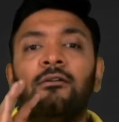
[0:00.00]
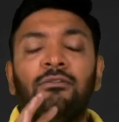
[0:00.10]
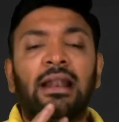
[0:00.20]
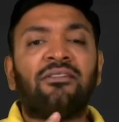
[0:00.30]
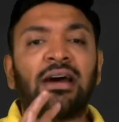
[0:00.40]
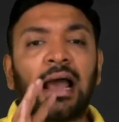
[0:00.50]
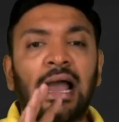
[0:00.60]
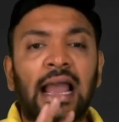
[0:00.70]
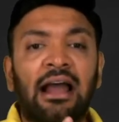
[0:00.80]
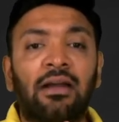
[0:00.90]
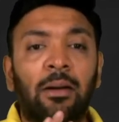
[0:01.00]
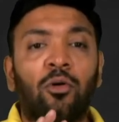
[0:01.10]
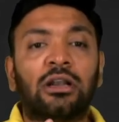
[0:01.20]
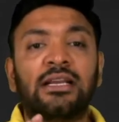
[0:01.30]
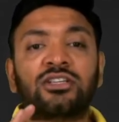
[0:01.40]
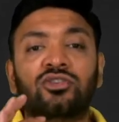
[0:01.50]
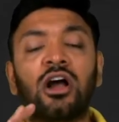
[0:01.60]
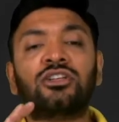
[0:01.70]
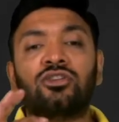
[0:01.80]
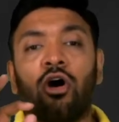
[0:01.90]
Whenever I have amortized
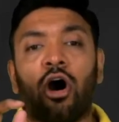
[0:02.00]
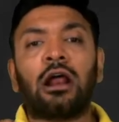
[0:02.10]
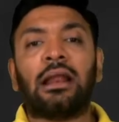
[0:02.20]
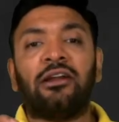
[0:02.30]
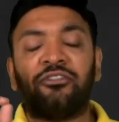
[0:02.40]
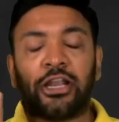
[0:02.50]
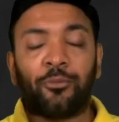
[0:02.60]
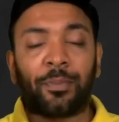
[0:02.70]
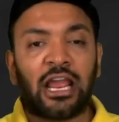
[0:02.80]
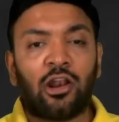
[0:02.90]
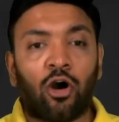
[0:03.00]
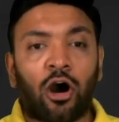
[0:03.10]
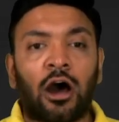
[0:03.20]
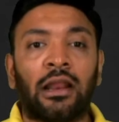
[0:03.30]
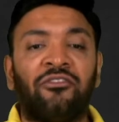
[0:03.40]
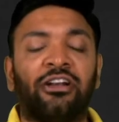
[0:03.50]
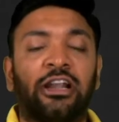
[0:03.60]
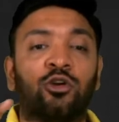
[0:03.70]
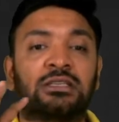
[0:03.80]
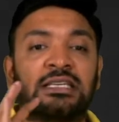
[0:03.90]
cost or FVTPL or
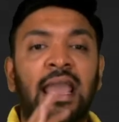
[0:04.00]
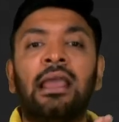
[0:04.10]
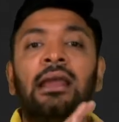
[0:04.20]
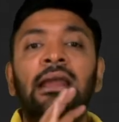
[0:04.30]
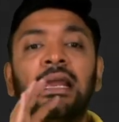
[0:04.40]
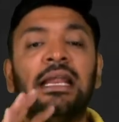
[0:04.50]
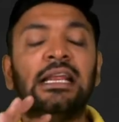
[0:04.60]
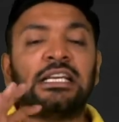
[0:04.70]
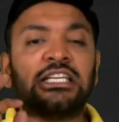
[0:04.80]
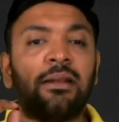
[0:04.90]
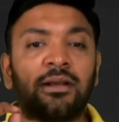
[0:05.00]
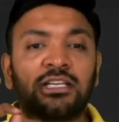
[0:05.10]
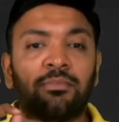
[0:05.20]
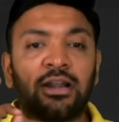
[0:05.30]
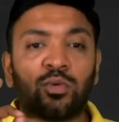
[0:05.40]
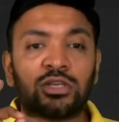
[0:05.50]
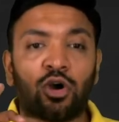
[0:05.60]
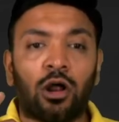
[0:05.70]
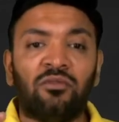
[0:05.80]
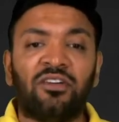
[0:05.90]
FVTOCI, initial measurement was
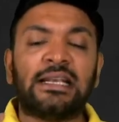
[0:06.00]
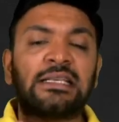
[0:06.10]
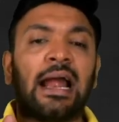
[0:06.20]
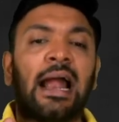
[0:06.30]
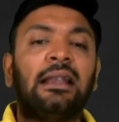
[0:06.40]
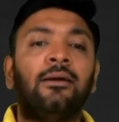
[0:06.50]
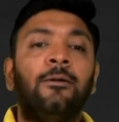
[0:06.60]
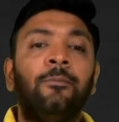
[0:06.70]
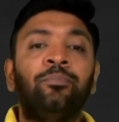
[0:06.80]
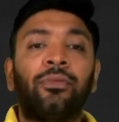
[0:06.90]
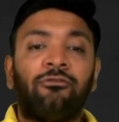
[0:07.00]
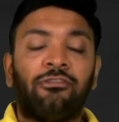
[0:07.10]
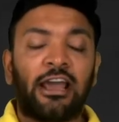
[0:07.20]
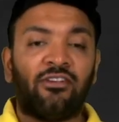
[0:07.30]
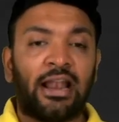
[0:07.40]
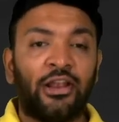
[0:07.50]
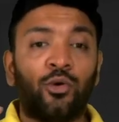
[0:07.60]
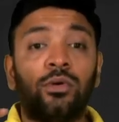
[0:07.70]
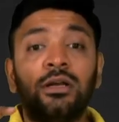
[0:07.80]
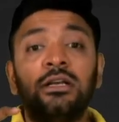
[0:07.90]
always at fair
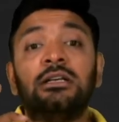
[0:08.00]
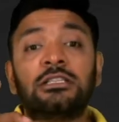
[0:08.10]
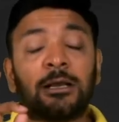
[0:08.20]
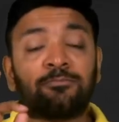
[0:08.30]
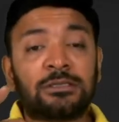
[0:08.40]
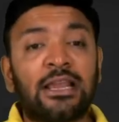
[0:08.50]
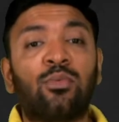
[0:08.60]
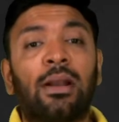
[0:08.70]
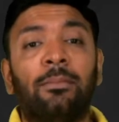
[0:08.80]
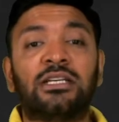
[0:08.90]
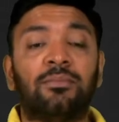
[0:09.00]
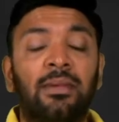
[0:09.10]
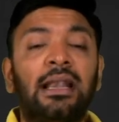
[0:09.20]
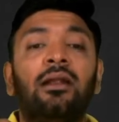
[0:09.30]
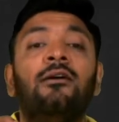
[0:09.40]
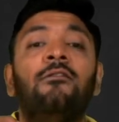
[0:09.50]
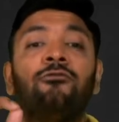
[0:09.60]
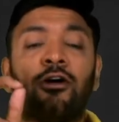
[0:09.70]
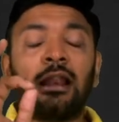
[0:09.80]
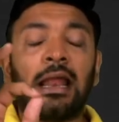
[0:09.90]
value. Subsequent measurement
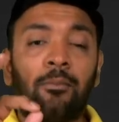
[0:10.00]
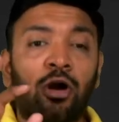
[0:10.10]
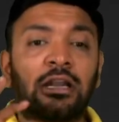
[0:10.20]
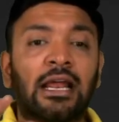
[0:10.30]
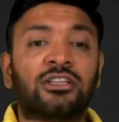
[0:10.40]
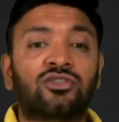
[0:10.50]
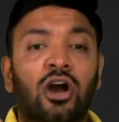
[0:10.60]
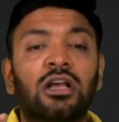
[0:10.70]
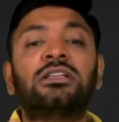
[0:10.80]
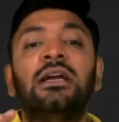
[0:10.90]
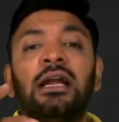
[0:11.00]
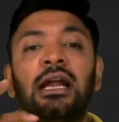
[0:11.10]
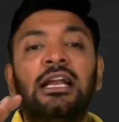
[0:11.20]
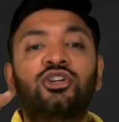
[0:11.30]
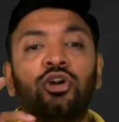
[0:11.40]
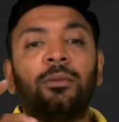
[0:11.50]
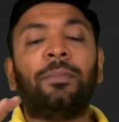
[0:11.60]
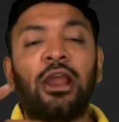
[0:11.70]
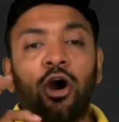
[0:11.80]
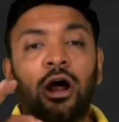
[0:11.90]
for amortized cost, it should
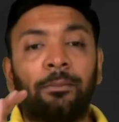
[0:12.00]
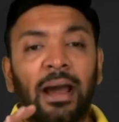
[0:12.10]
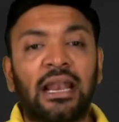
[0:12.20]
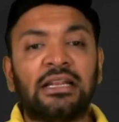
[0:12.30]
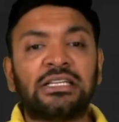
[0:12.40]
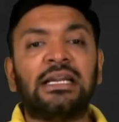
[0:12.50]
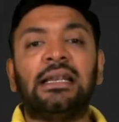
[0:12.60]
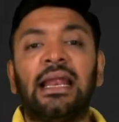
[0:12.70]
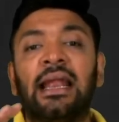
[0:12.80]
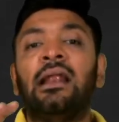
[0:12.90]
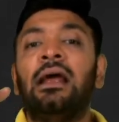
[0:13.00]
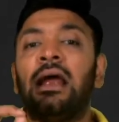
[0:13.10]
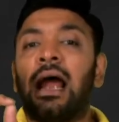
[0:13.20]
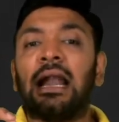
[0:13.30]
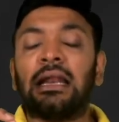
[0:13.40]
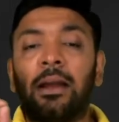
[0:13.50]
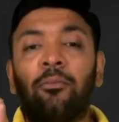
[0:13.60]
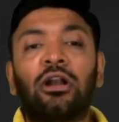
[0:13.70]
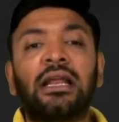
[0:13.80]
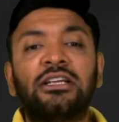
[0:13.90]
be on balance sheet date at
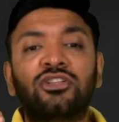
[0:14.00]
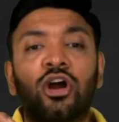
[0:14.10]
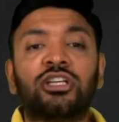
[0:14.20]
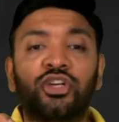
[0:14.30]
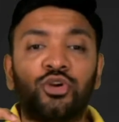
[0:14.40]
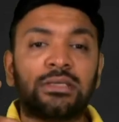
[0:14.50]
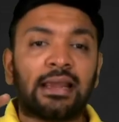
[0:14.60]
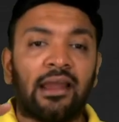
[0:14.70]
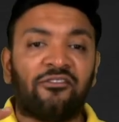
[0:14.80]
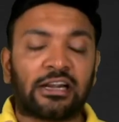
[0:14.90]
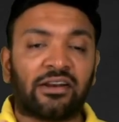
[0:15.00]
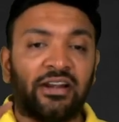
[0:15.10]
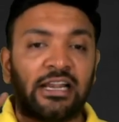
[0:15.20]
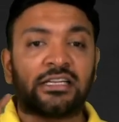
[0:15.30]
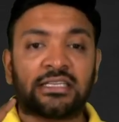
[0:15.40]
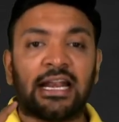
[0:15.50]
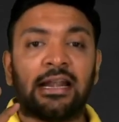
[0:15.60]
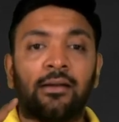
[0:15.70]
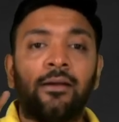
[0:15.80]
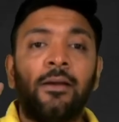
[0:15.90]
amortized cost using effective interest rate.